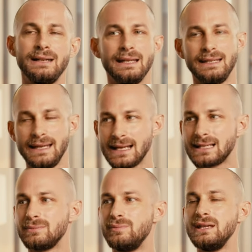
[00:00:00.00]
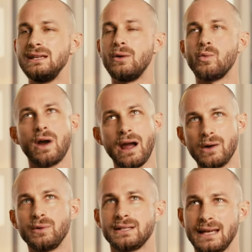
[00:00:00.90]
Like, yes, be
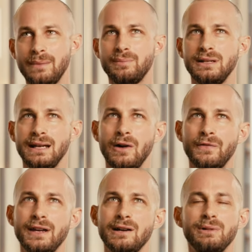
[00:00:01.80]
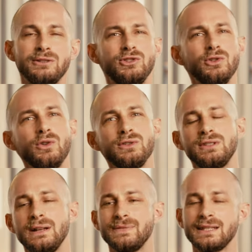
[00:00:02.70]
aware of what's happening out there, but
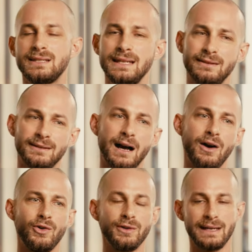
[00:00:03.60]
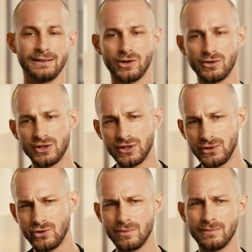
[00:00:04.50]
don't sit down and
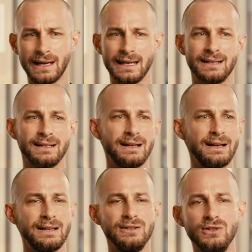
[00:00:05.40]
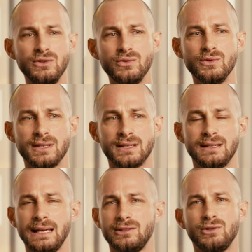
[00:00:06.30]
consume like
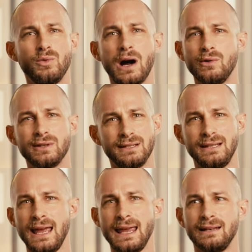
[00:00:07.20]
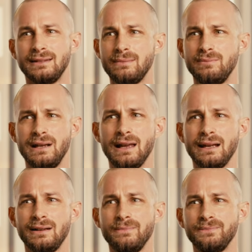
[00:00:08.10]
news like 2 hours a day and then be
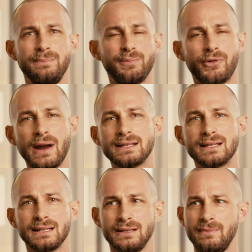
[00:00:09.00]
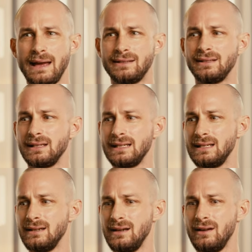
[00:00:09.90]
like depressed and
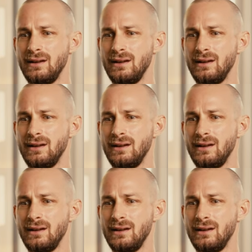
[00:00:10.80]
mentally